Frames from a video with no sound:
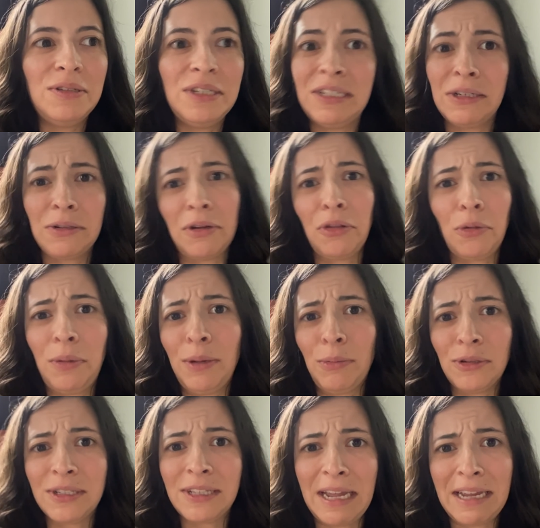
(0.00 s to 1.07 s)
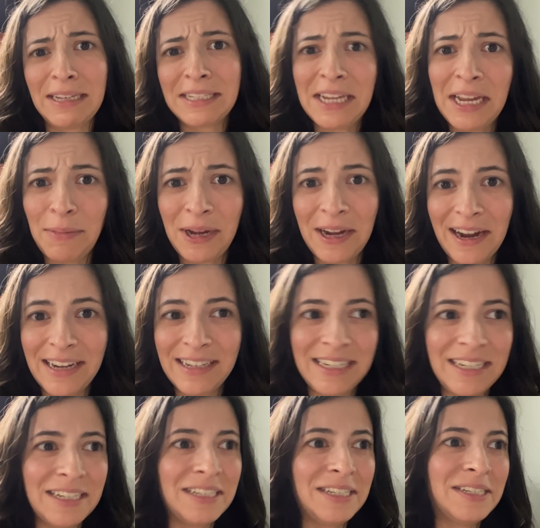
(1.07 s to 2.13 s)
steal other people's landscaping
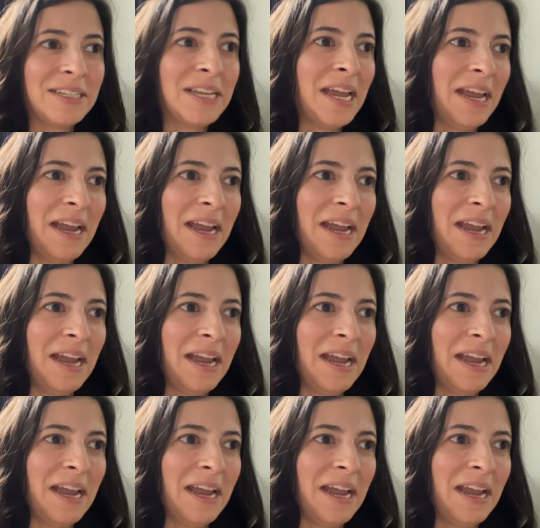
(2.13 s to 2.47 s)
ideas.